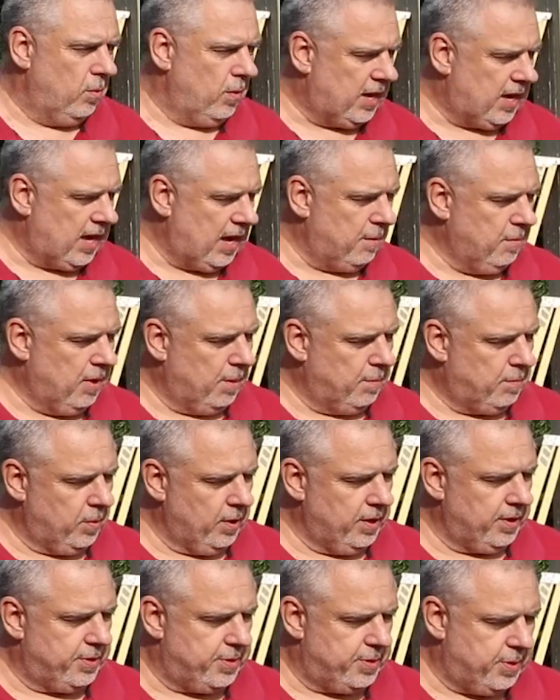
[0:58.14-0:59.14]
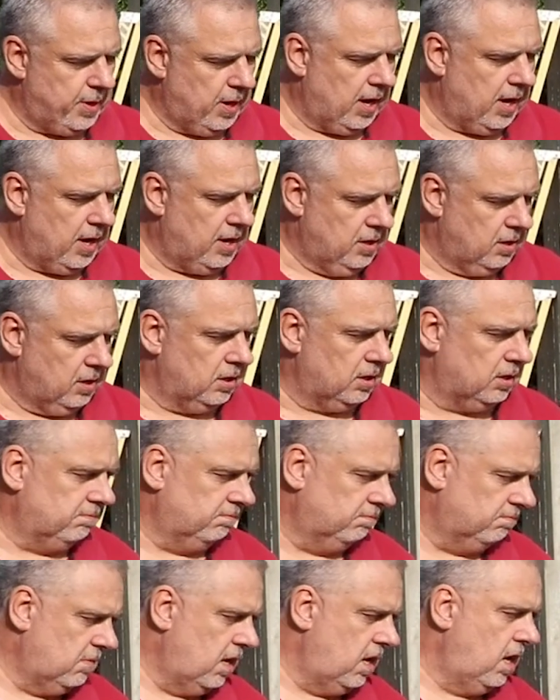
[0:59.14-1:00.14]
we came up with, uh, or
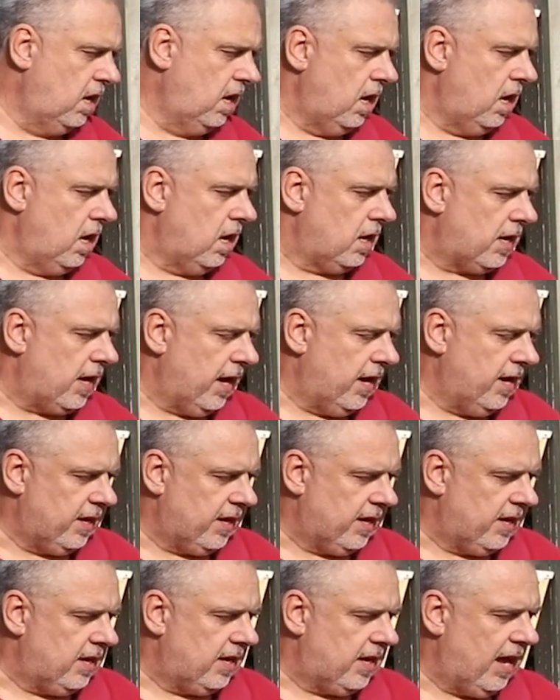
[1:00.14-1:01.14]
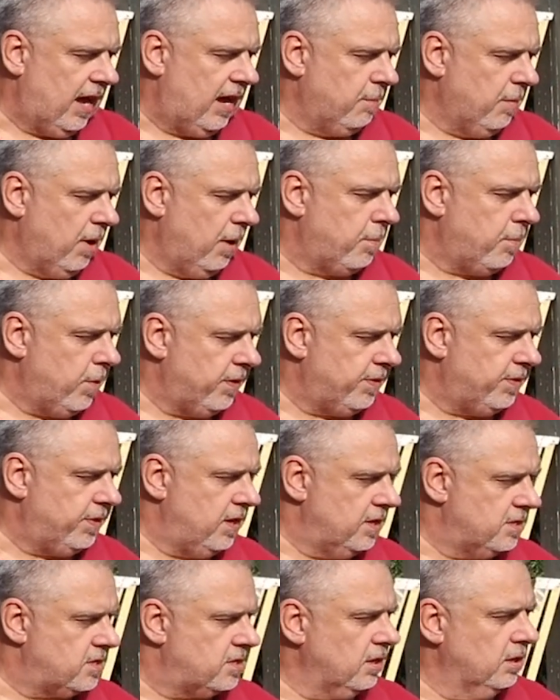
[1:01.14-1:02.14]
kind of came up with
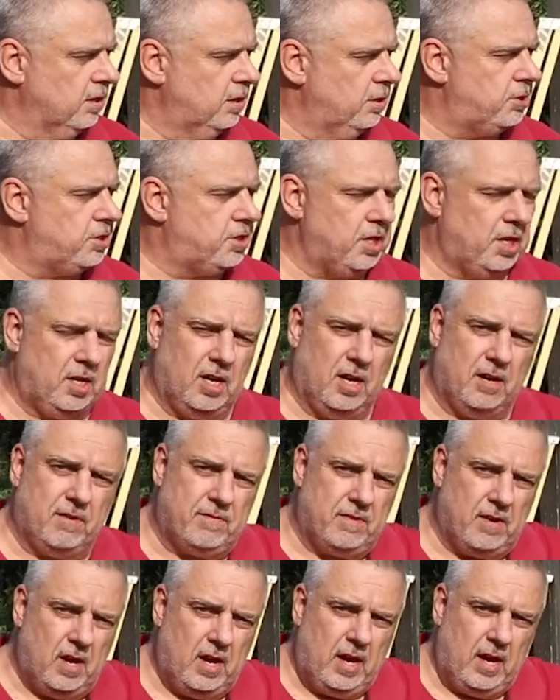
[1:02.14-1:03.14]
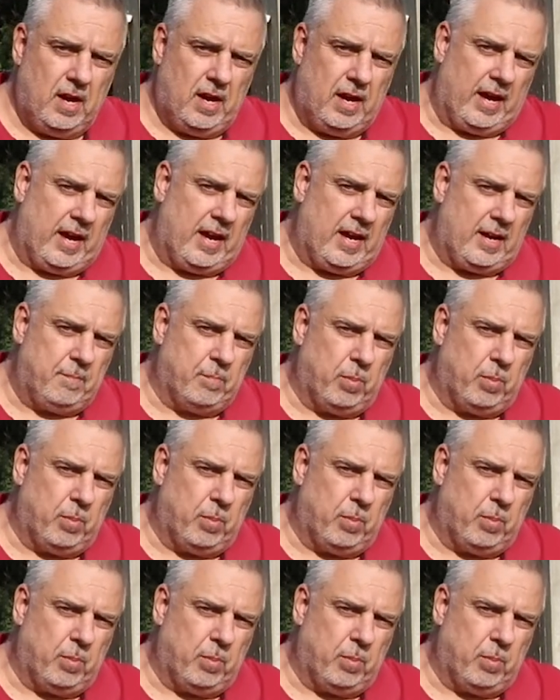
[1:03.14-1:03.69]
this solution of a